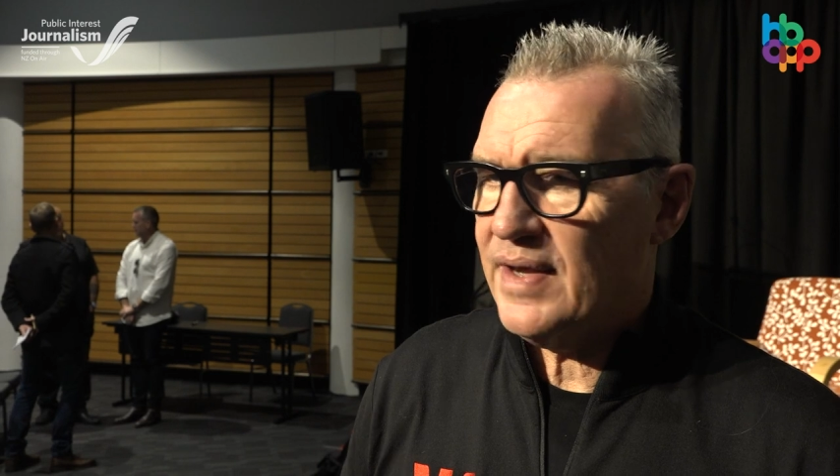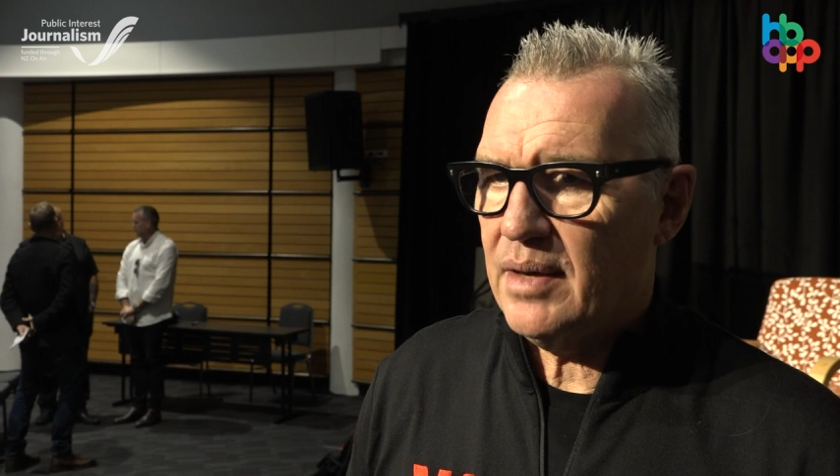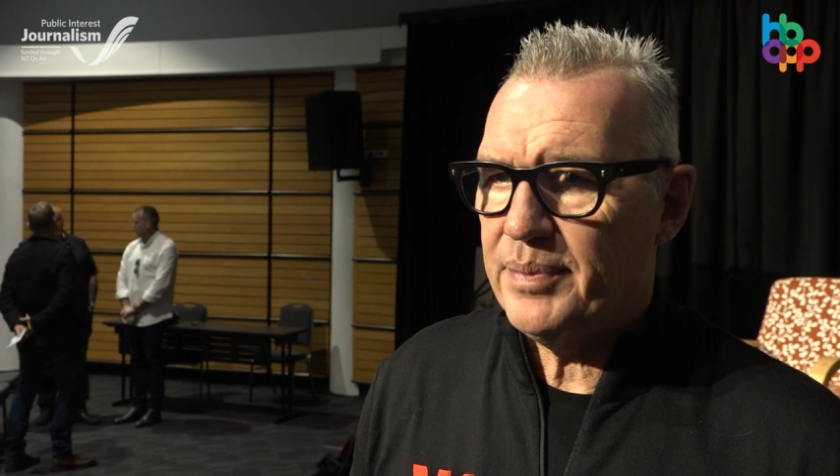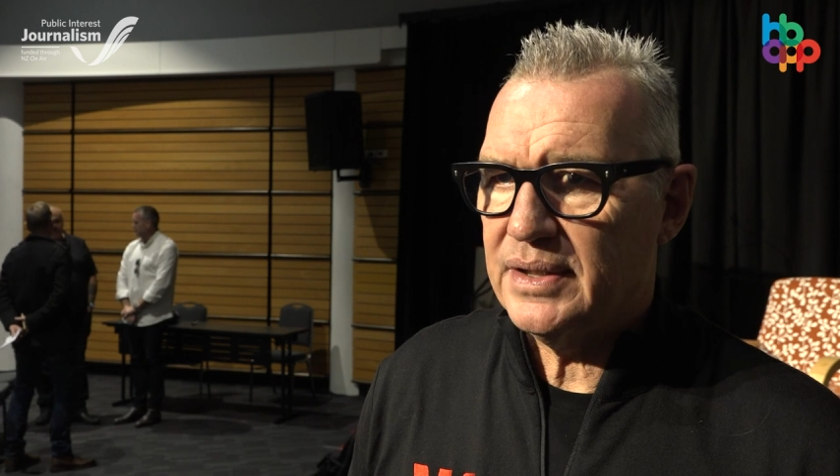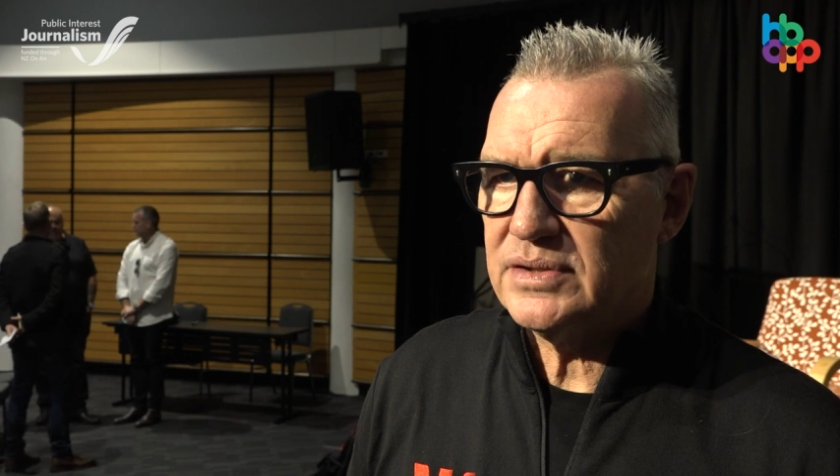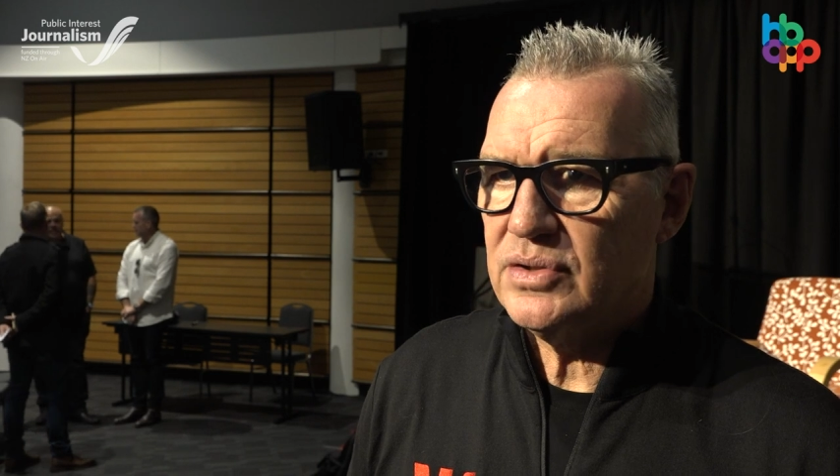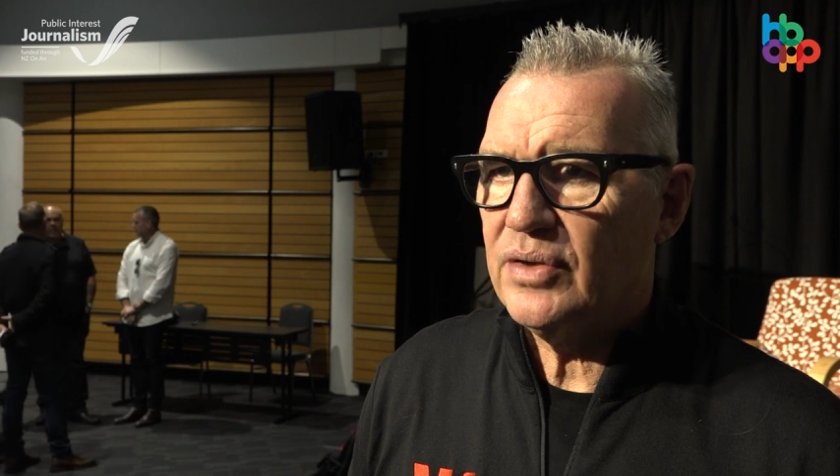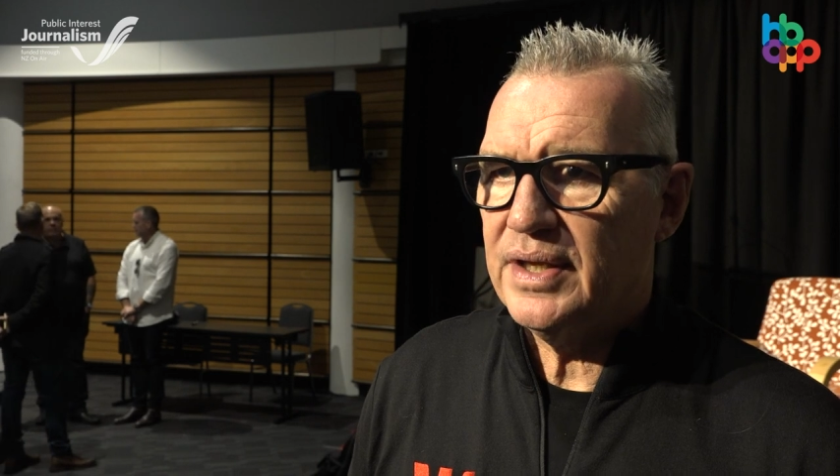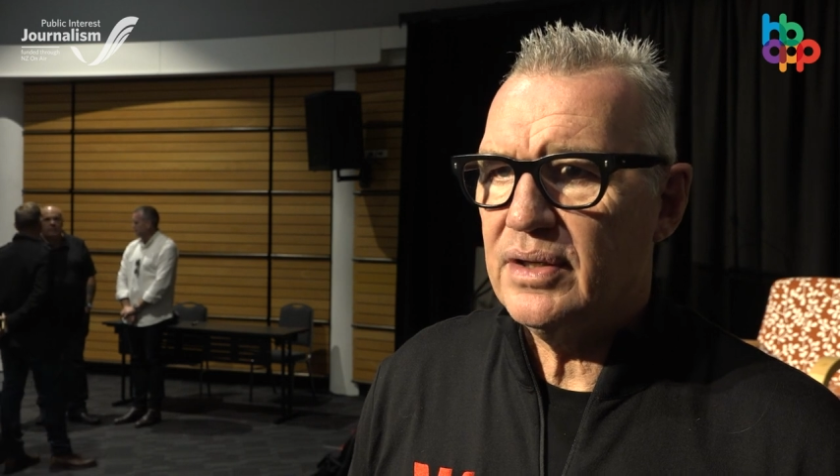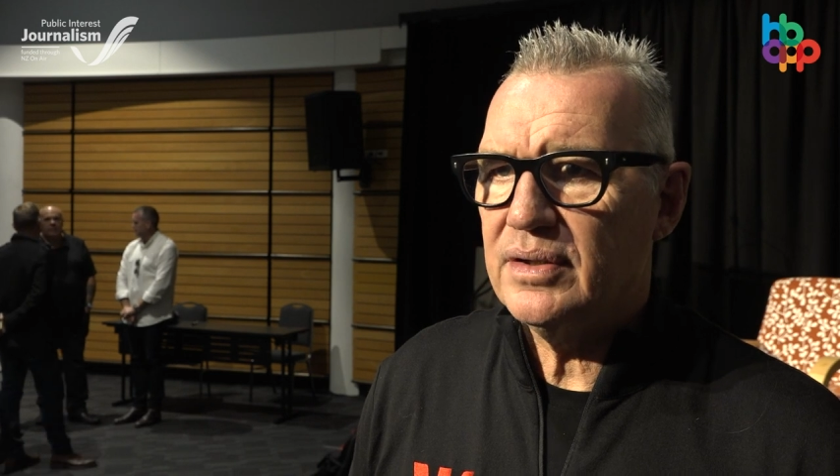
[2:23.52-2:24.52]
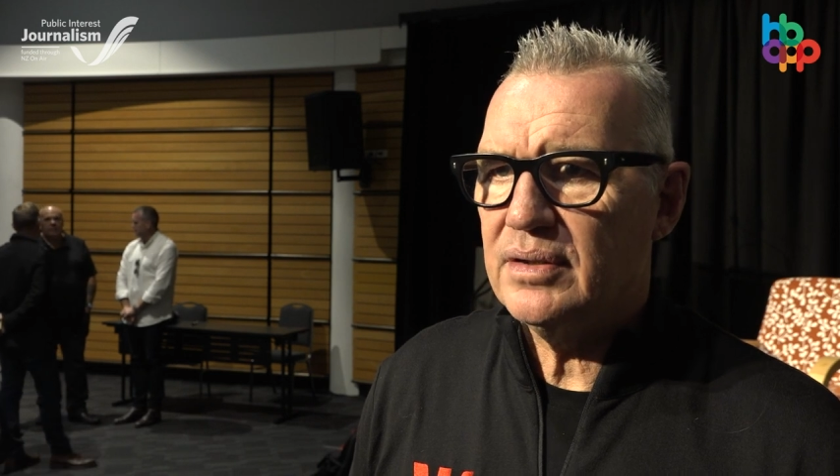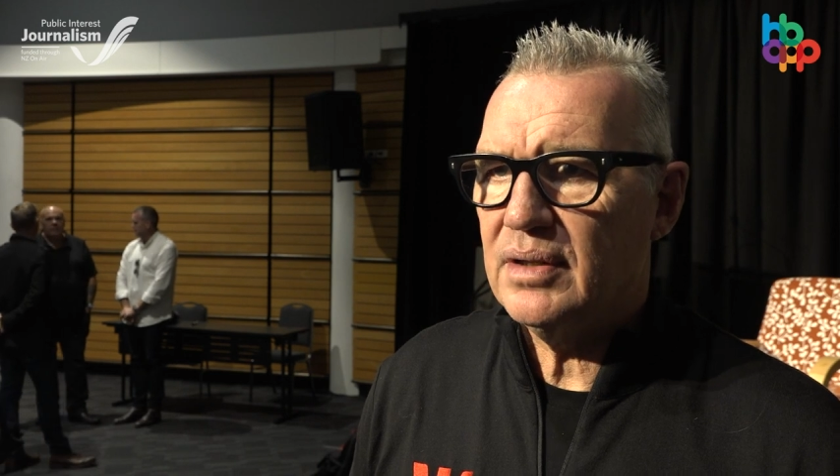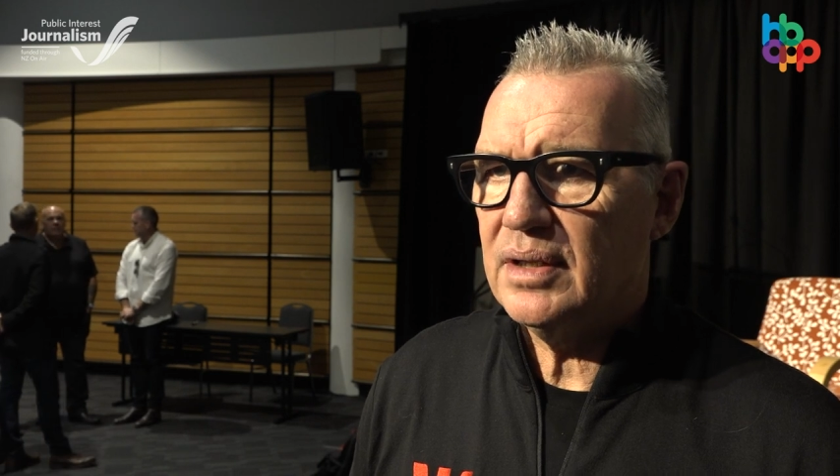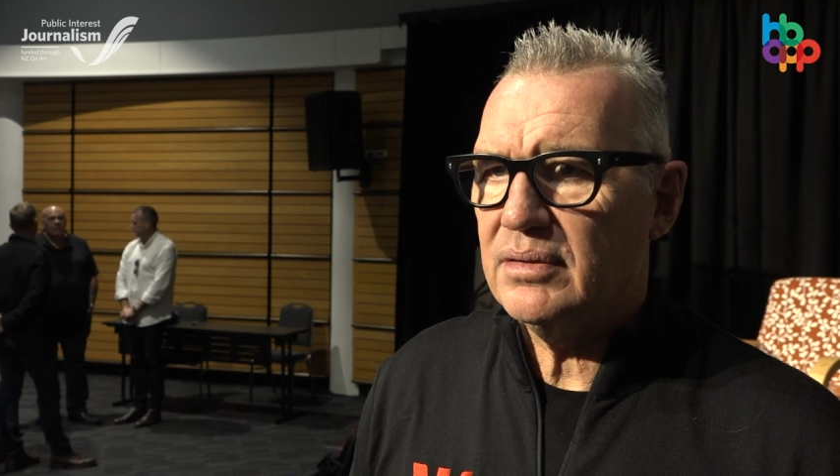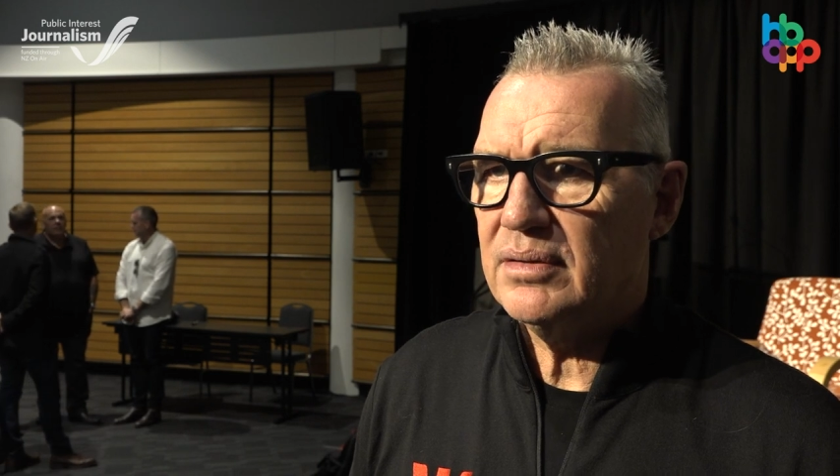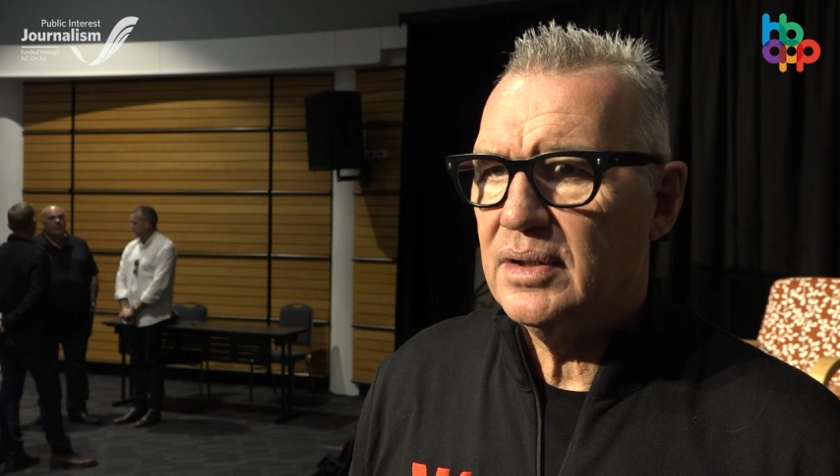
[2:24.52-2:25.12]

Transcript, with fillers: for help and it's not there, and and,